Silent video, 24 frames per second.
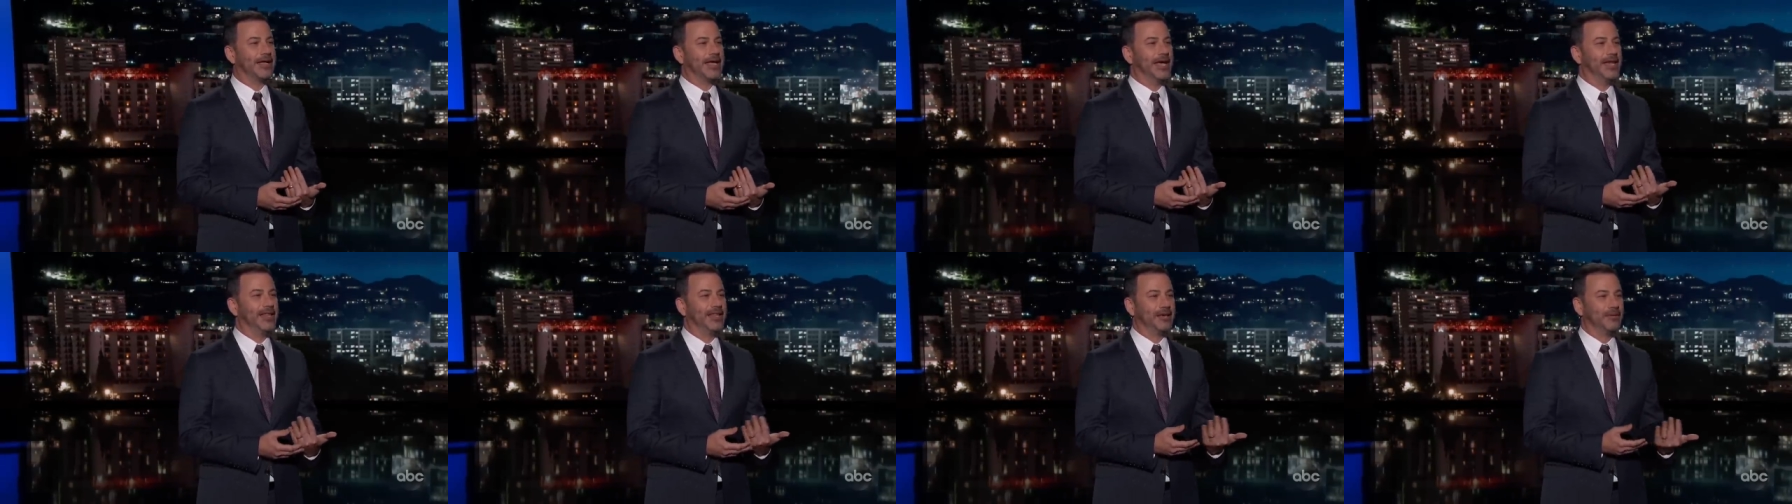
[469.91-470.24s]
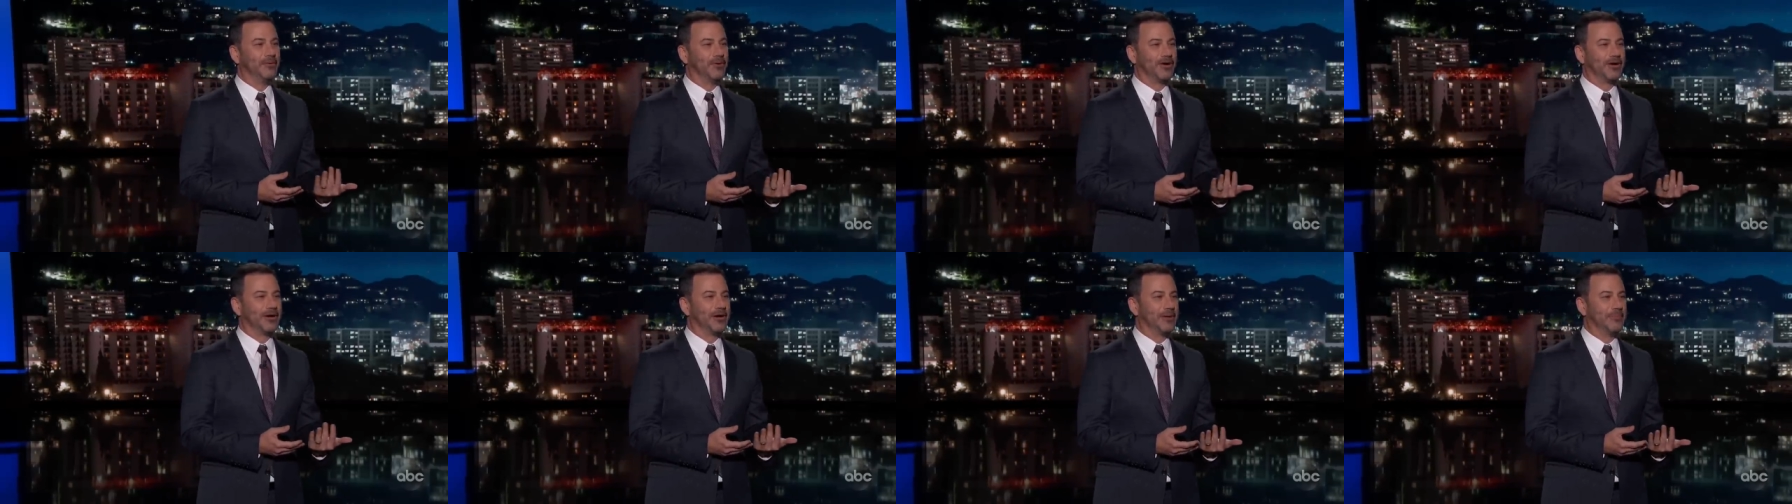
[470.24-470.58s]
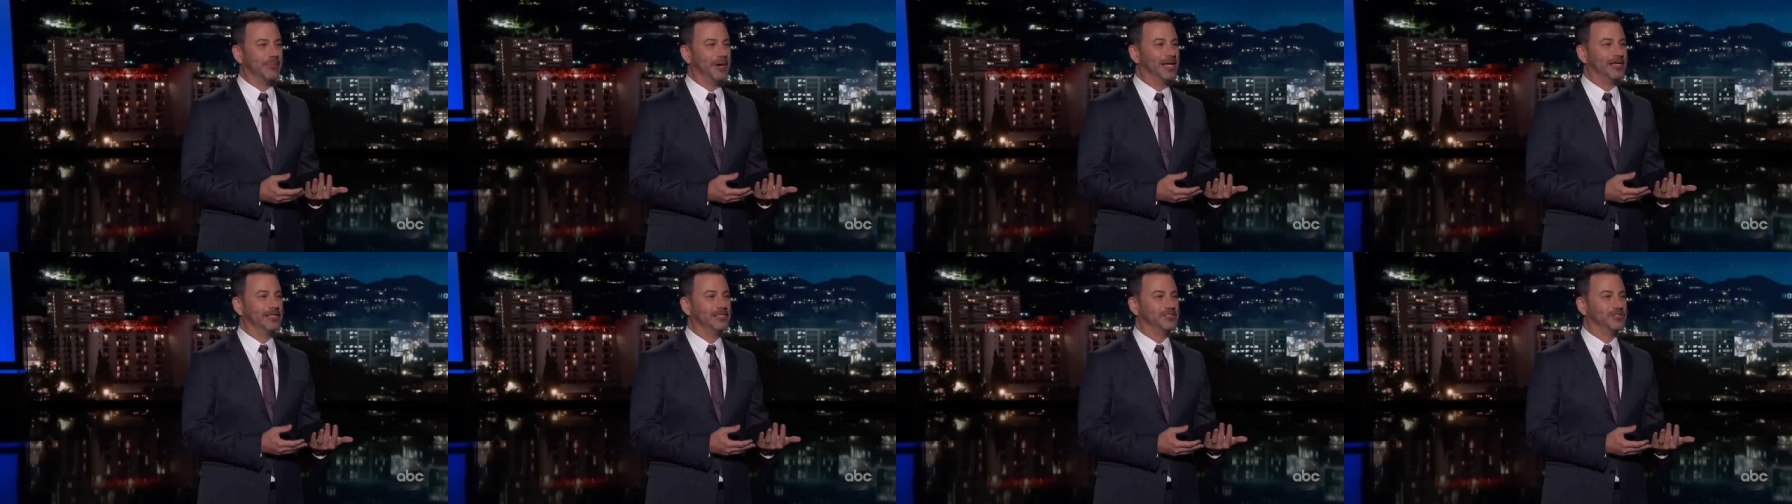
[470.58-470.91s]
Kelly worrying
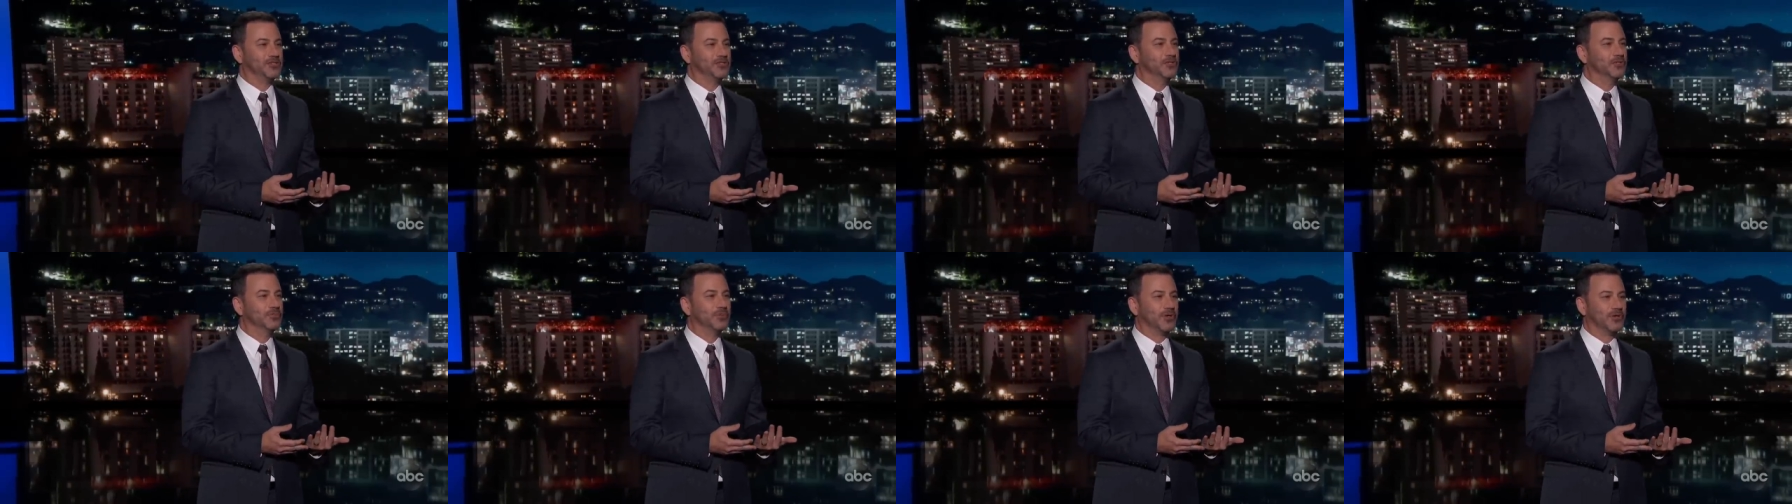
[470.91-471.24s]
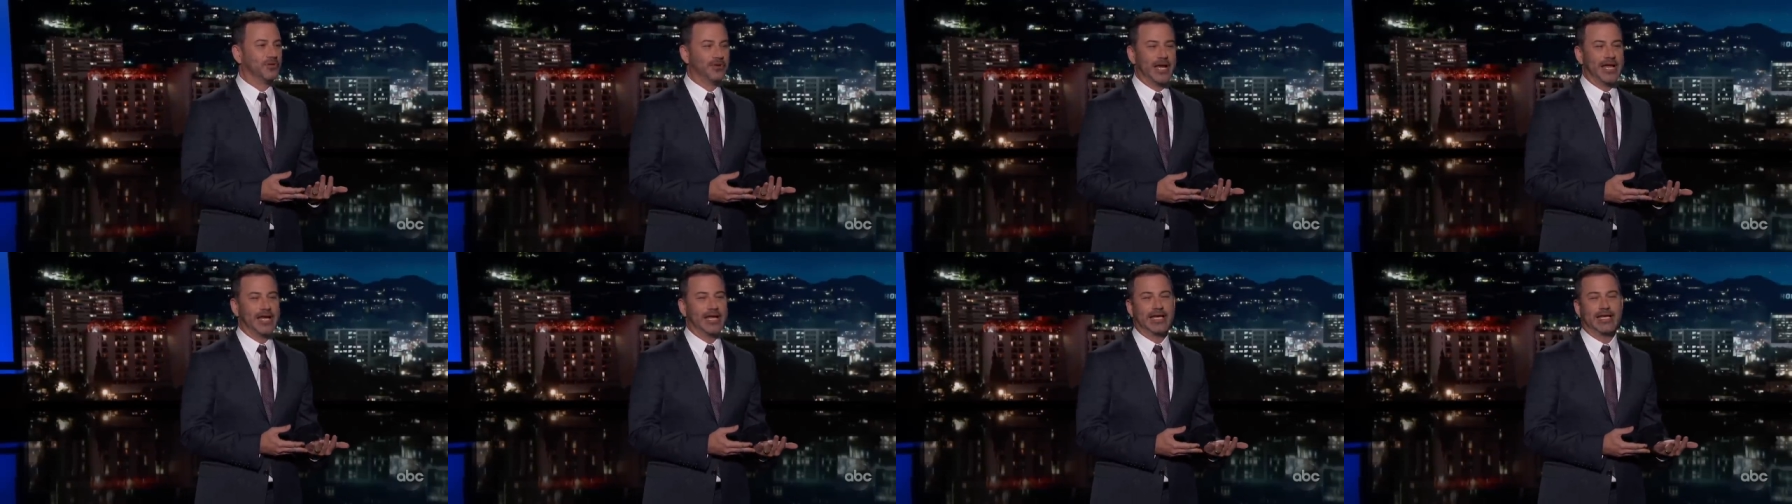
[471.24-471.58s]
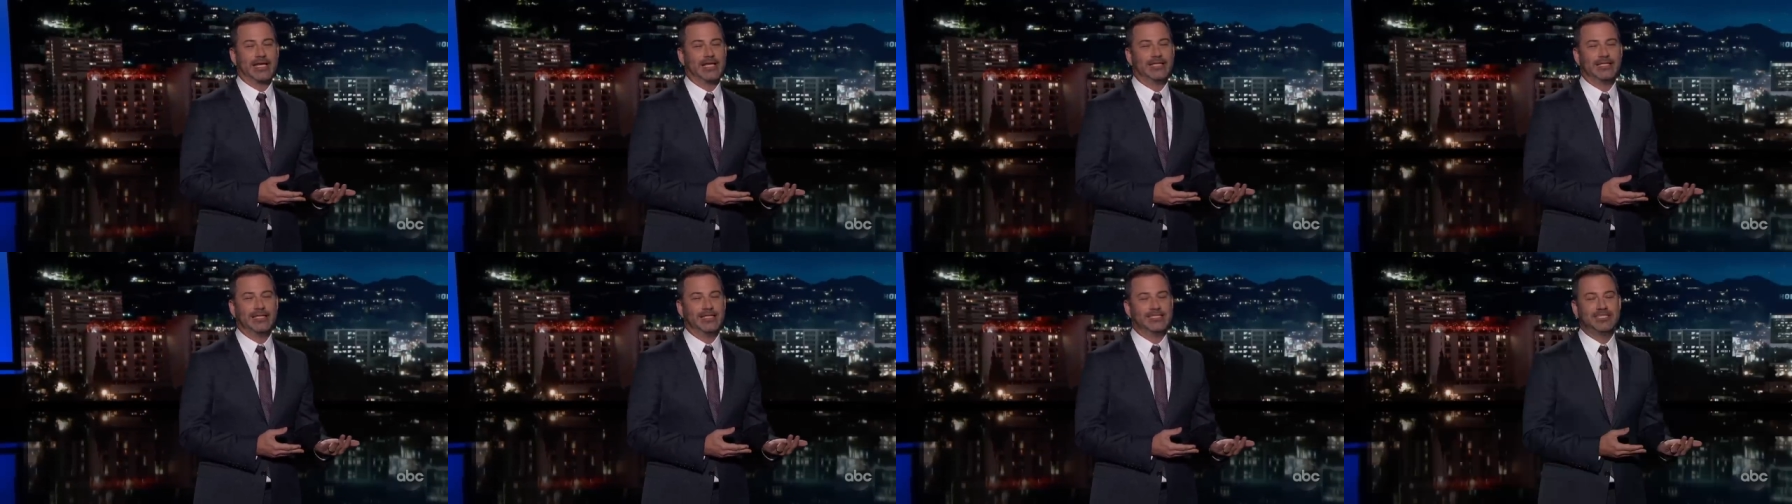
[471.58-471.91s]
about his Uber
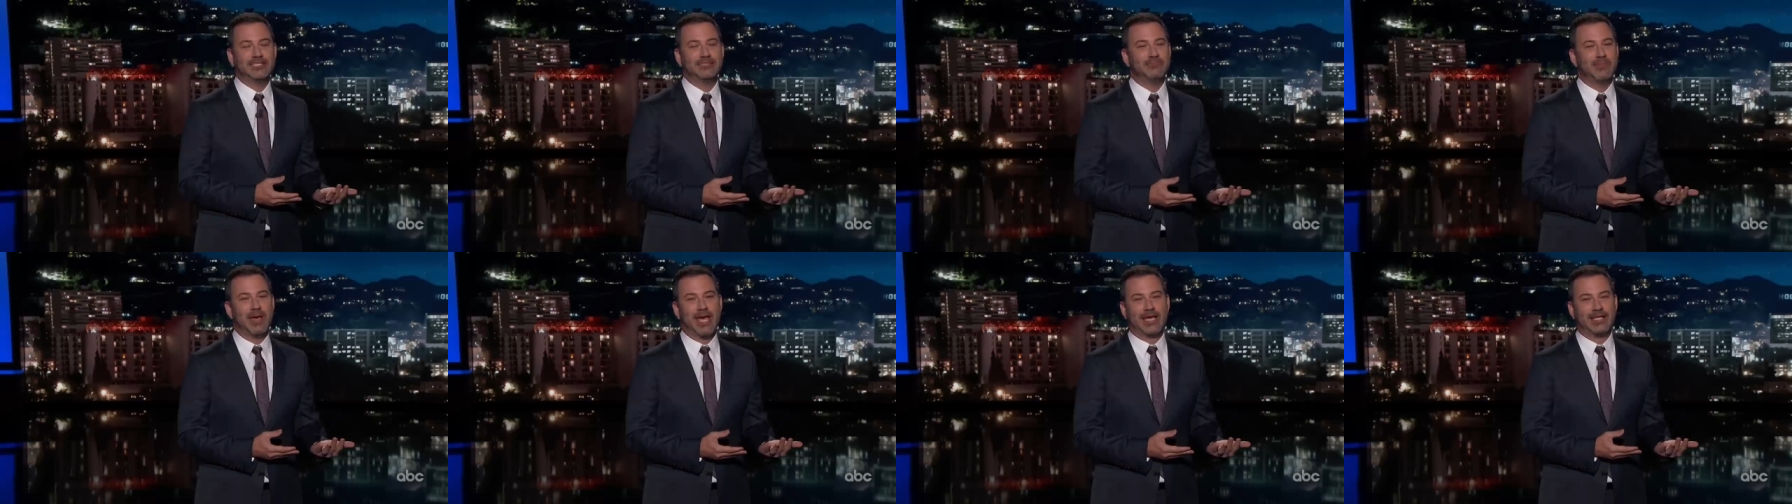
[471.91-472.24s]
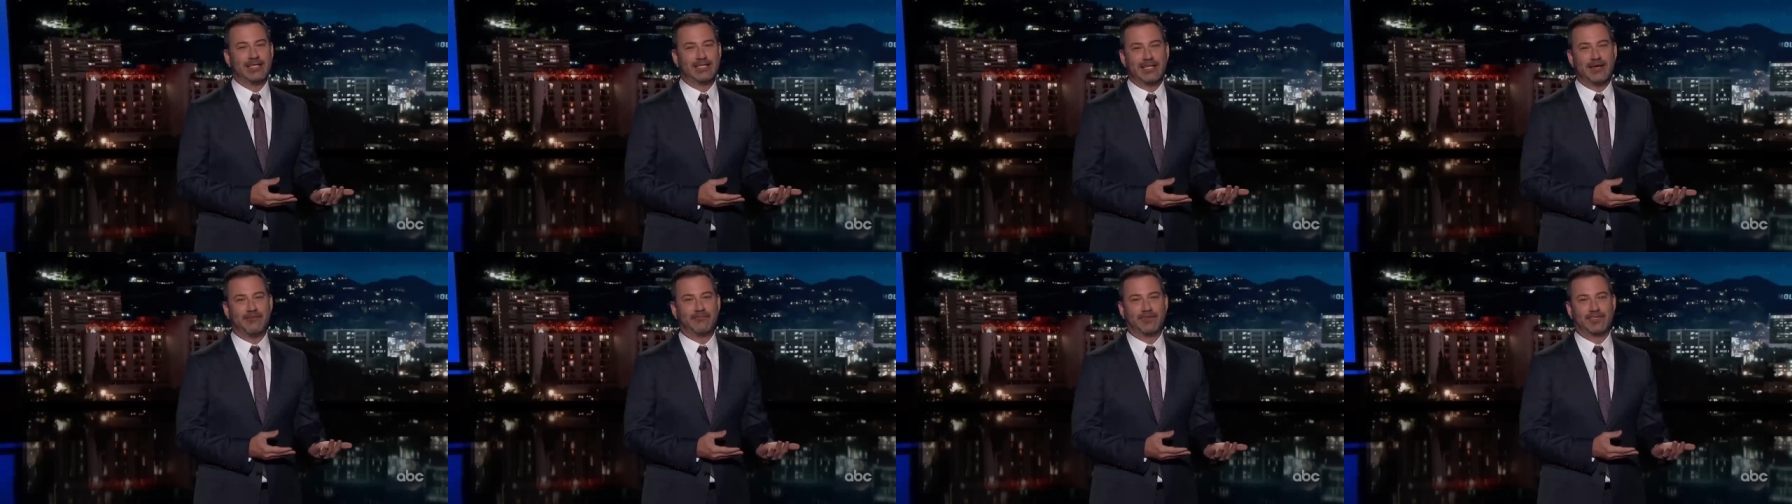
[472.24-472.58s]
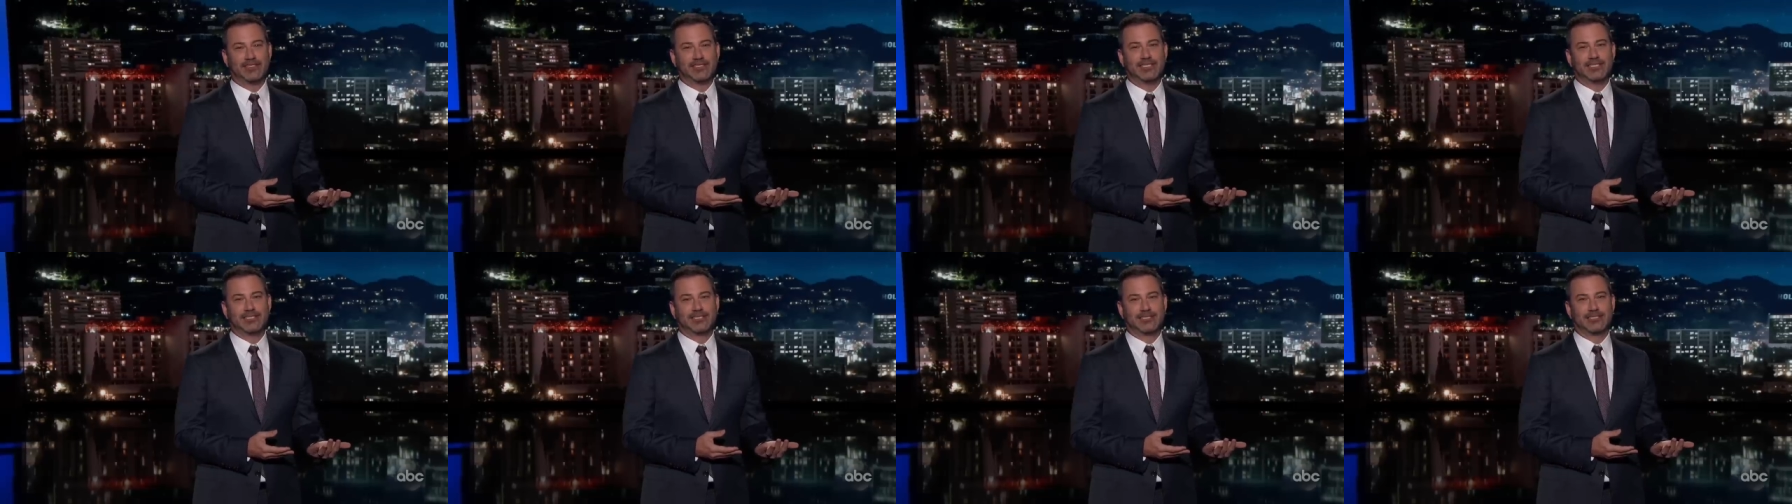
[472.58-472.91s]
rating. It doesn't make a
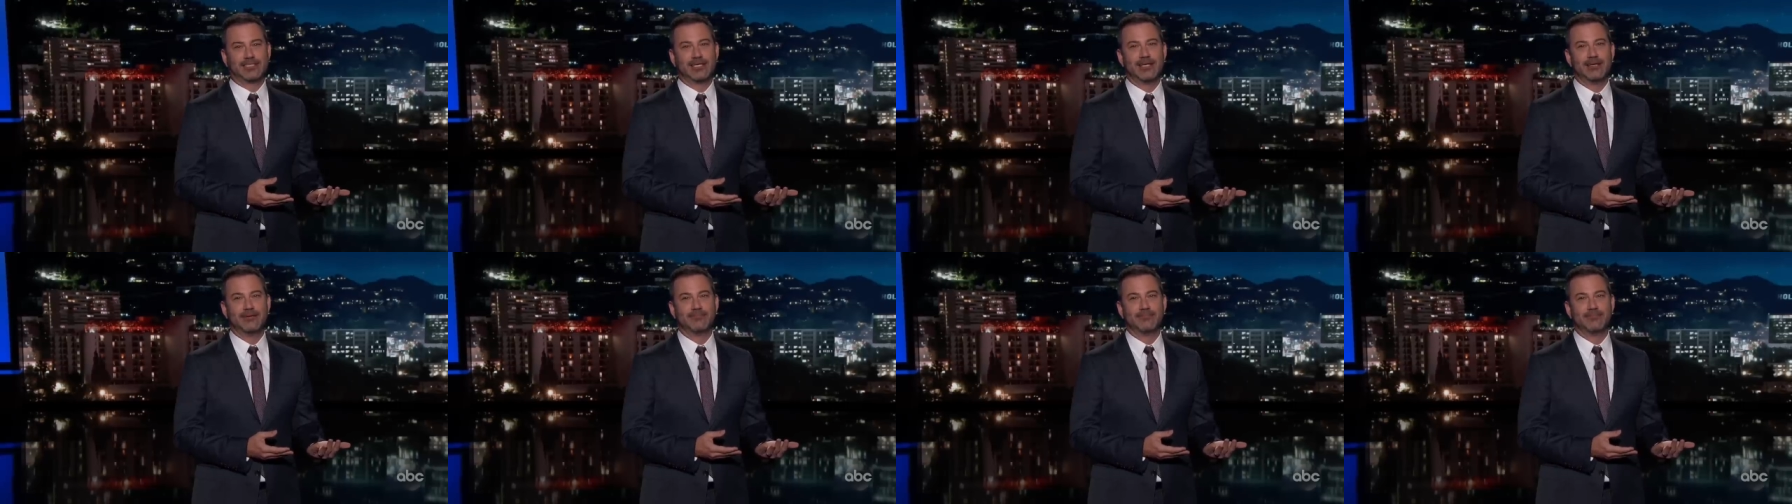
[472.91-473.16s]
difference.